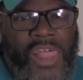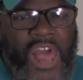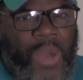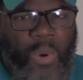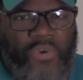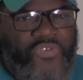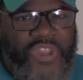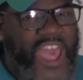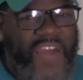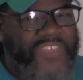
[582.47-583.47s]
I want you
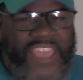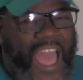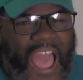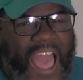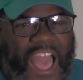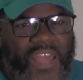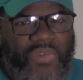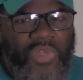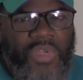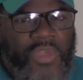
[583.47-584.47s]
to have the
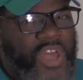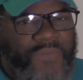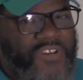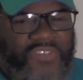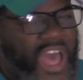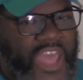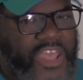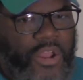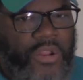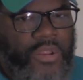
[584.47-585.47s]
eye of a
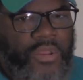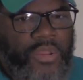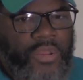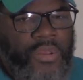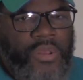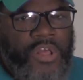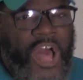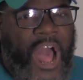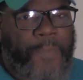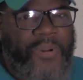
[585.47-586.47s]
tiger.
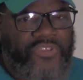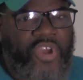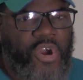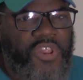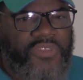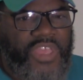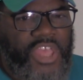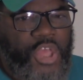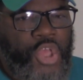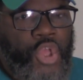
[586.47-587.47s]

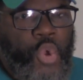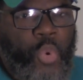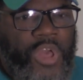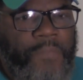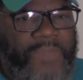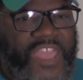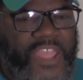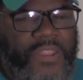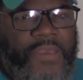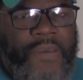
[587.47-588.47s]
Opportunity will
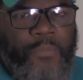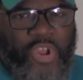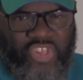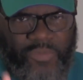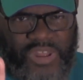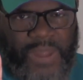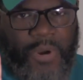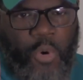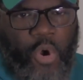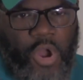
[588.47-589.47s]
meet. Principle
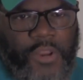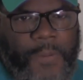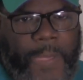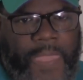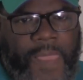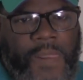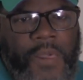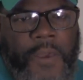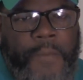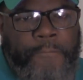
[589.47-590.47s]
number one,
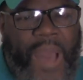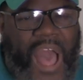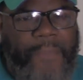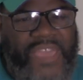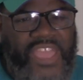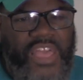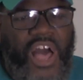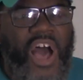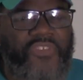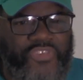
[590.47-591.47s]
Bobby
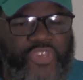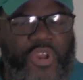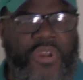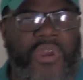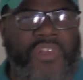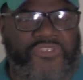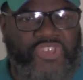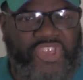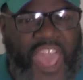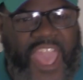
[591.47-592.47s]
Unser
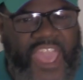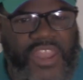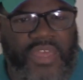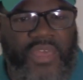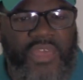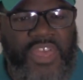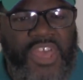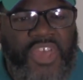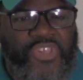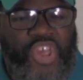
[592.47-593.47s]
said,
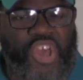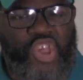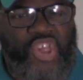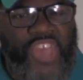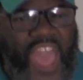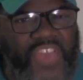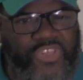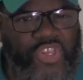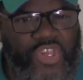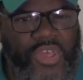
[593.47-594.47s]

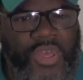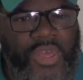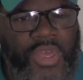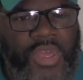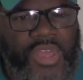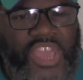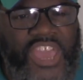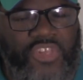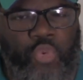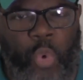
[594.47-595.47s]
success
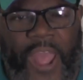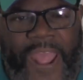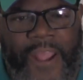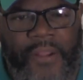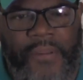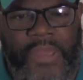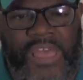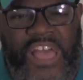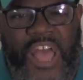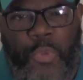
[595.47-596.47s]
is where
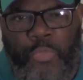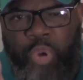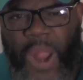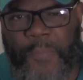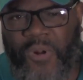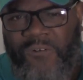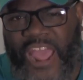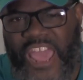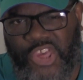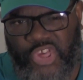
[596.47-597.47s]

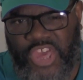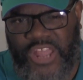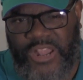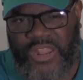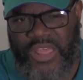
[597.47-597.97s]
preparation